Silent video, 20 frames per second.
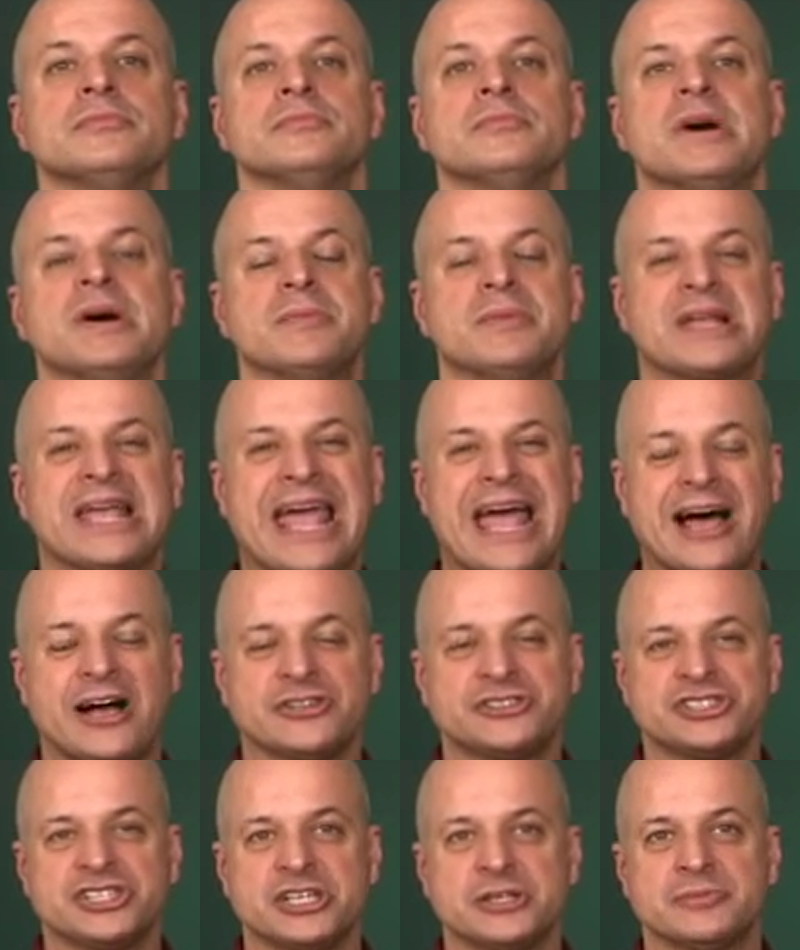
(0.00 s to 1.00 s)
but
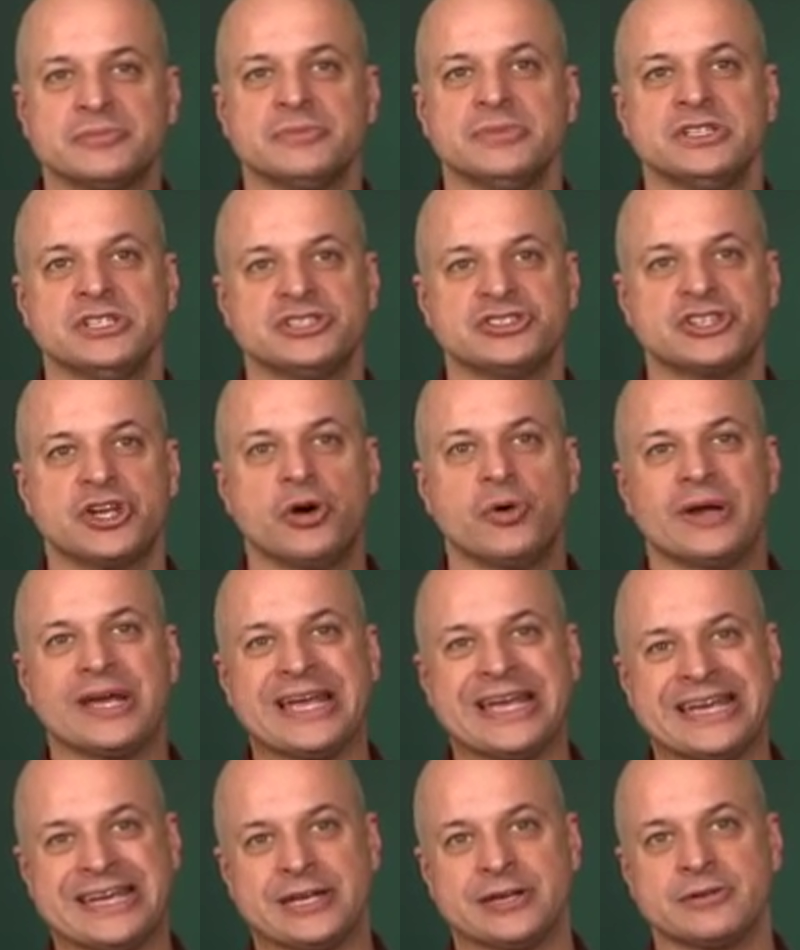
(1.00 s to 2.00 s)
calcium is going
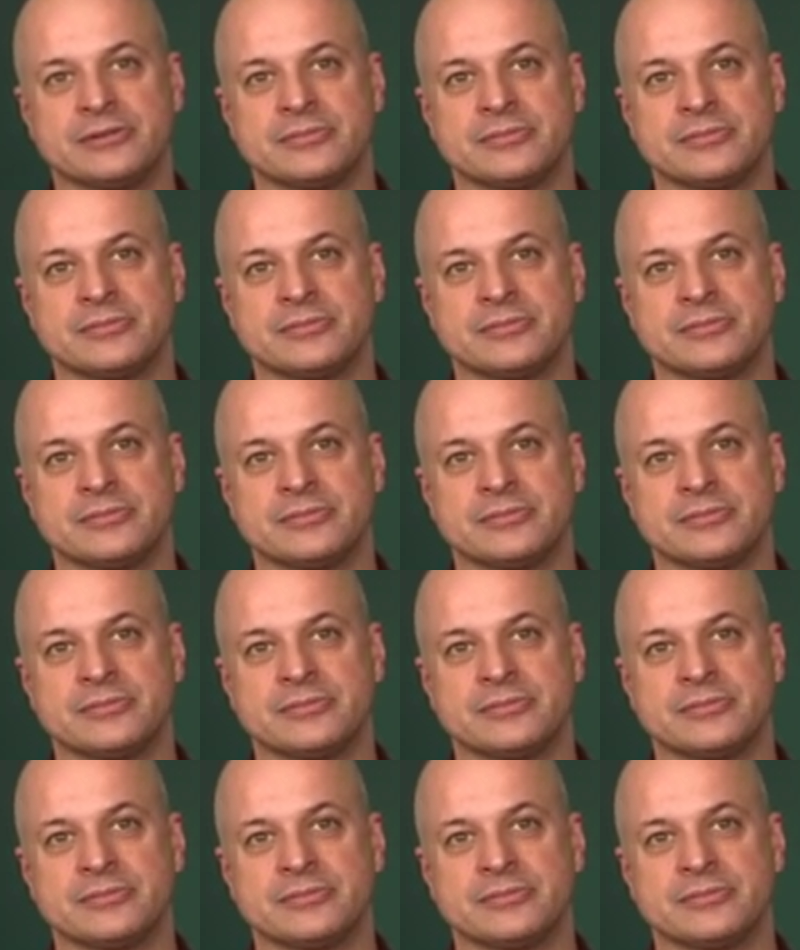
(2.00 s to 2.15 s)
in.